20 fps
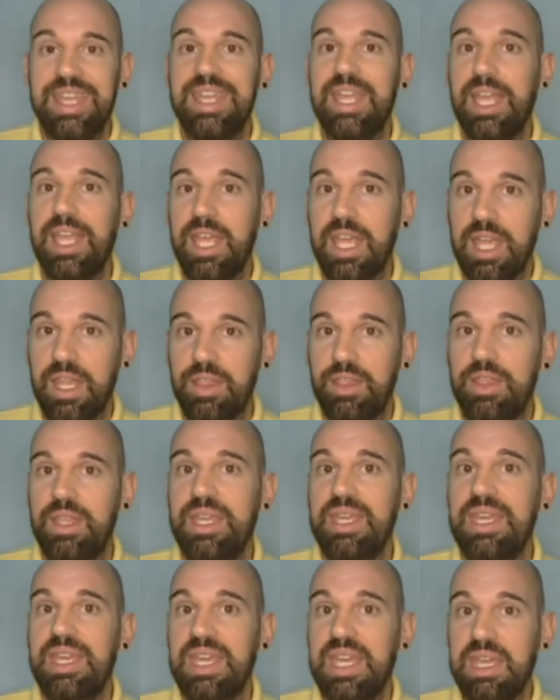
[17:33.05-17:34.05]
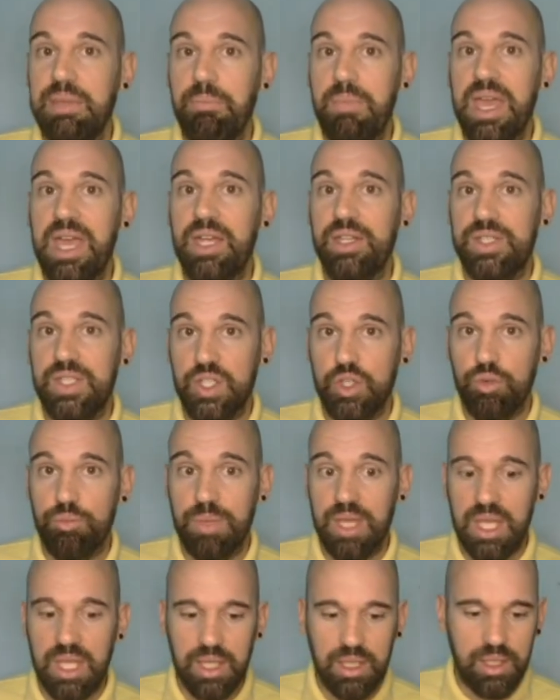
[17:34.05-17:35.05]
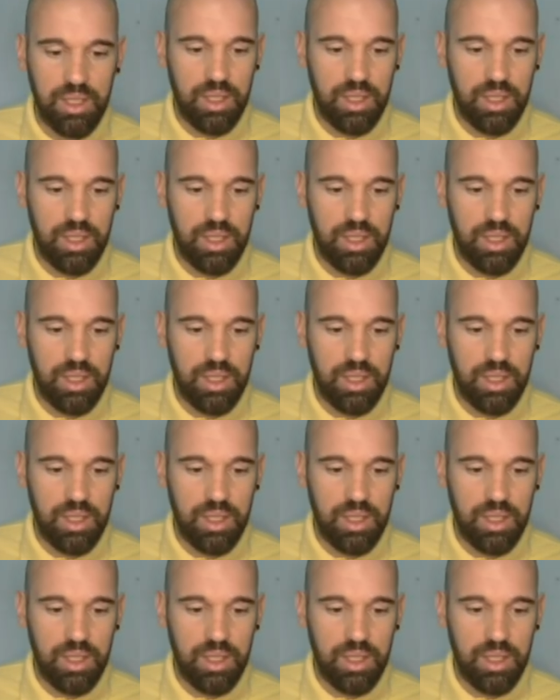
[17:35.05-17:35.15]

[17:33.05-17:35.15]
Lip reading: in the email to me,